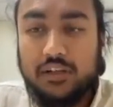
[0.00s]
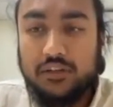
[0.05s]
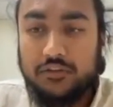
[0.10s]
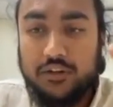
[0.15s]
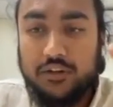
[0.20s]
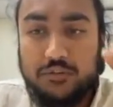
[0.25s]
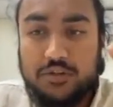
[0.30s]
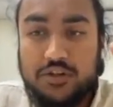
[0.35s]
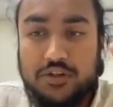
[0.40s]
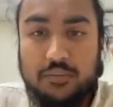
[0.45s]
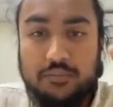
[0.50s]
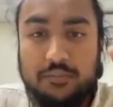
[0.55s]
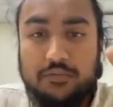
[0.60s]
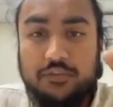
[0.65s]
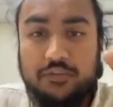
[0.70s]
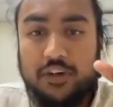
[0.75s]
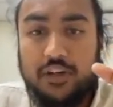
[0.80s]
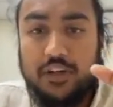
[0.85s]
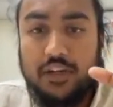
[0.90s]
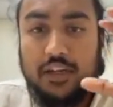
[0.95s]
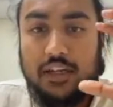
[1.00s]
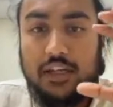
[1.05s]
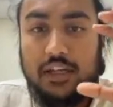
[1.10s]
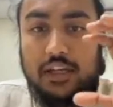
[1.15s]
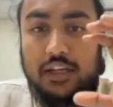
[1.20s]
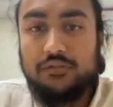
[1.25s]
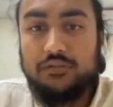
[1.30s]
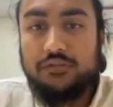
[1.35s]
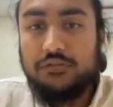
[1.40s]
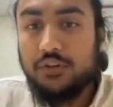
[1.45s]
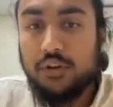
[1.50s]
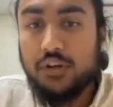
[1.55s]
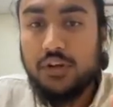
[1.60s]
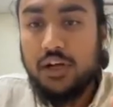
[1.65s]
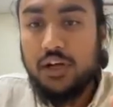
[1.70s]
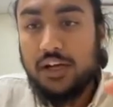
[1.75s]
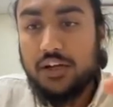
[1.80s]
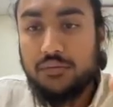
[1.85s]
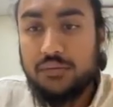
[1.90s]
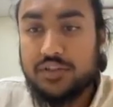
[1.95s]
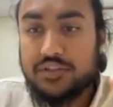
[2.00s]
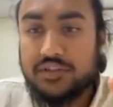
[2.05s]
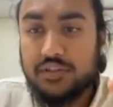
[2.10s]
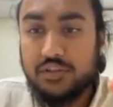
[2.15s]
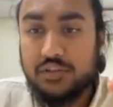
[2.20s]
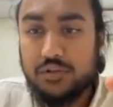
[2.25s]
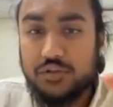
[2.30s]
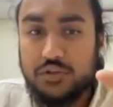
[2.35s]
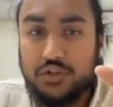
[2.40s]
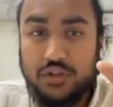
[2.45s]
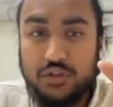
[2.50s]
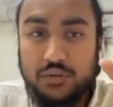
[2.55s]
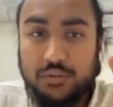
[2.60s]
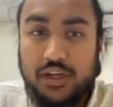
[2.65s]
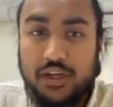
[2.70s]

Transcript: from Shopify in full high resolution right